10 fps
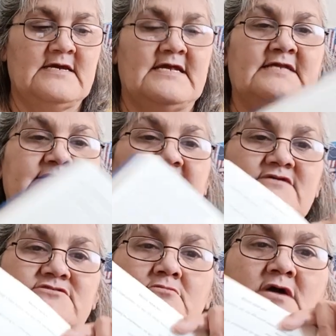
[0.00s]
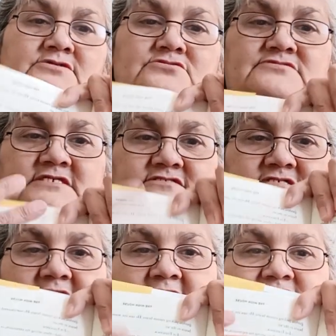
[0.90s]
And yeah, so I'll use this
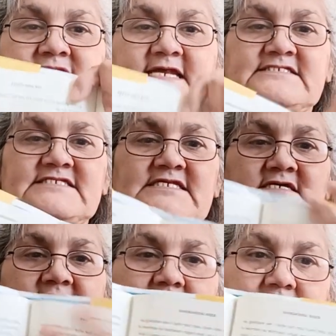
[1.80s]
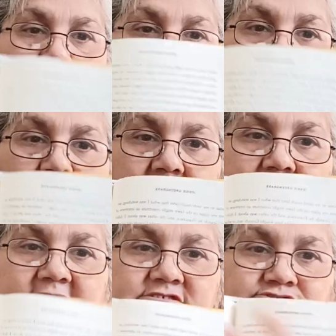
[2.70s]
as an idea,
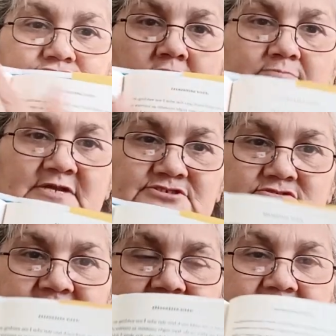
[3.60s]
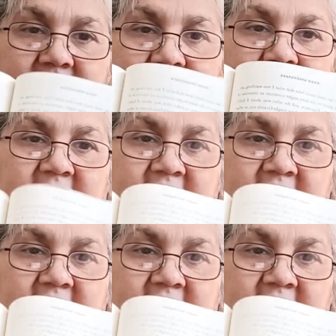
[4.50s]
like to draw pictures in, like